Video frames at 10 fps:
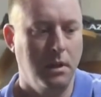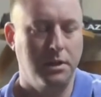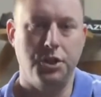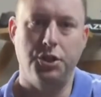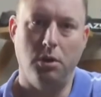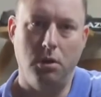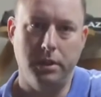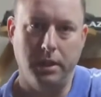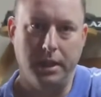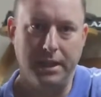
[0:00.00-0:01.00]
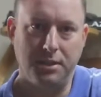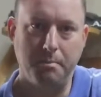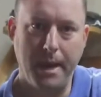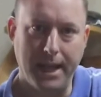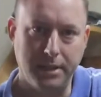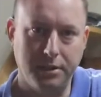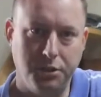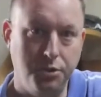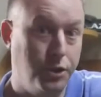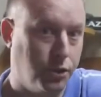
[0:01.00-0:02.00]
The shoulder is meant
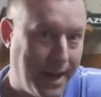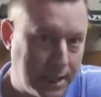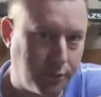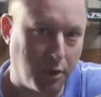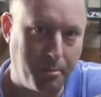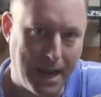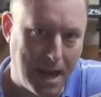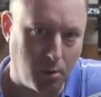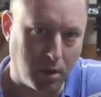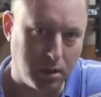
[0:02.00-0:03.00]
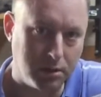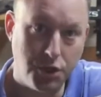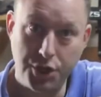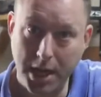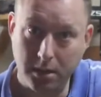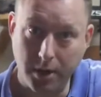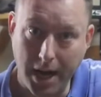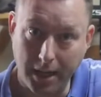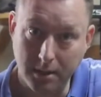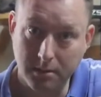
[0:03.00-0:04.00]
to transfer power
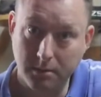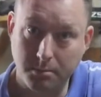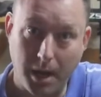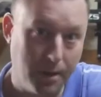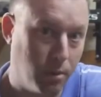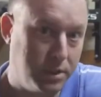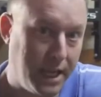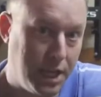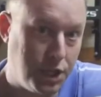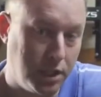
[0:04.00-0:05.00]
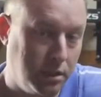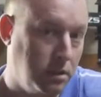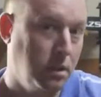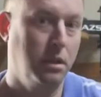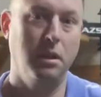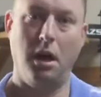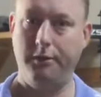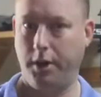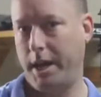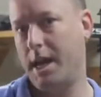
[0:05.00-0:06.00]
generated by rotation
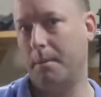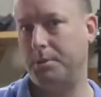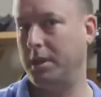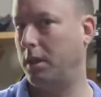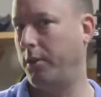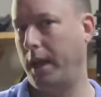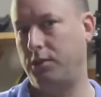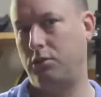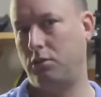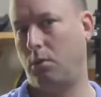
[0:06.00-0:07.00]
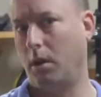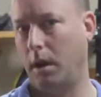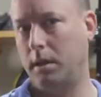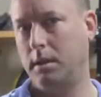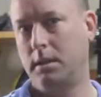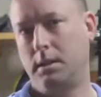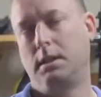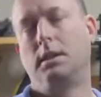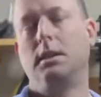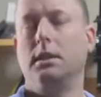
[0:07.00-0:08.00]
of your hips, and it creates torque.
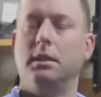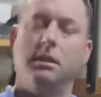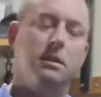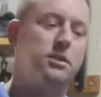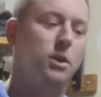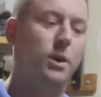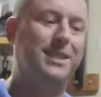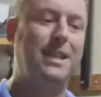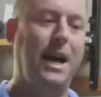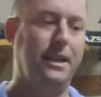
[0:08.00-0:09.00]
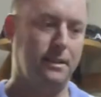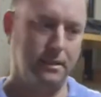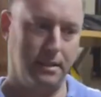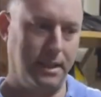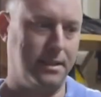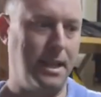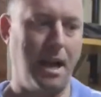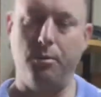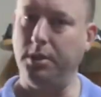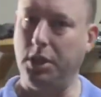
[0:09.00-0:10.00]
So it's not
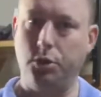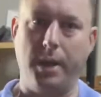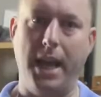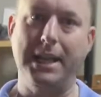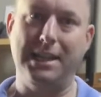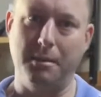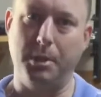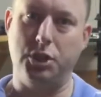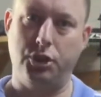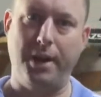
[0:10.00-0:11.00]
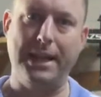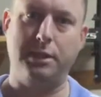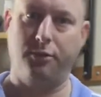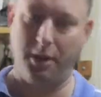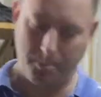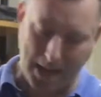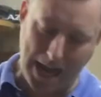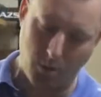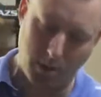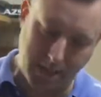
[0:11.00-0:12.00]
really doing anything but transferring
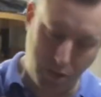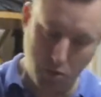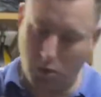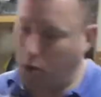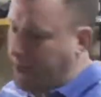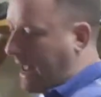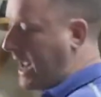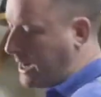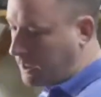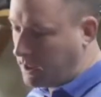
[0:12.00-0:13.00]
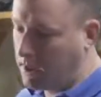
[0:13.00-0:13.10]
power that you create